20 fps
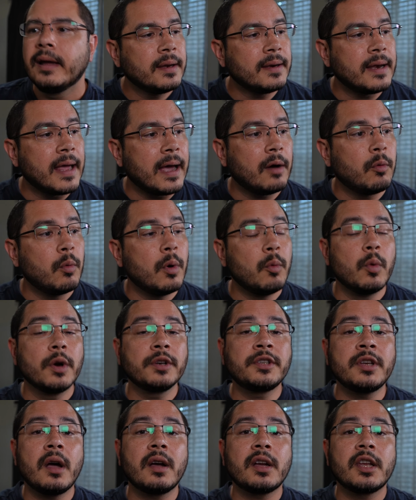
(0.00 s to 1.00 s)
Now, when we're
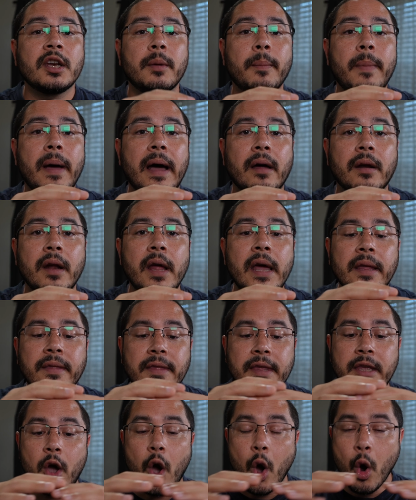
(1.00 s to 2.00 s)
talking about
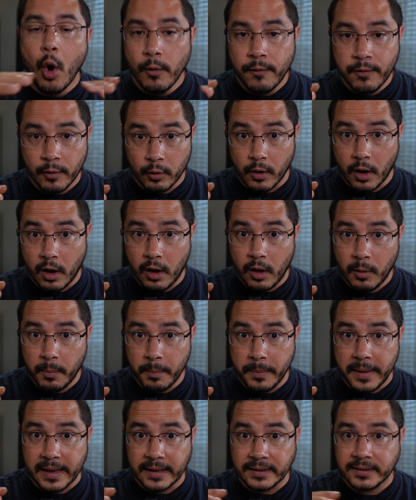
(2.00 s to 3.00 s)
the overall
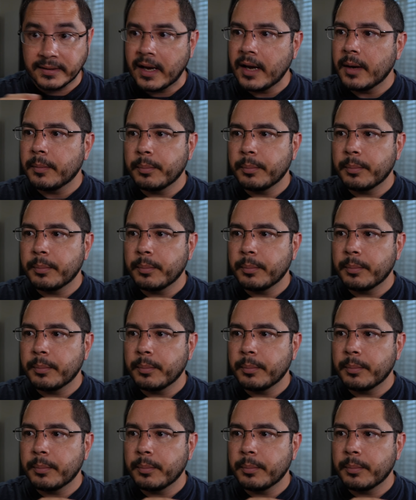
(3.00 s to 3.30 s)
mix,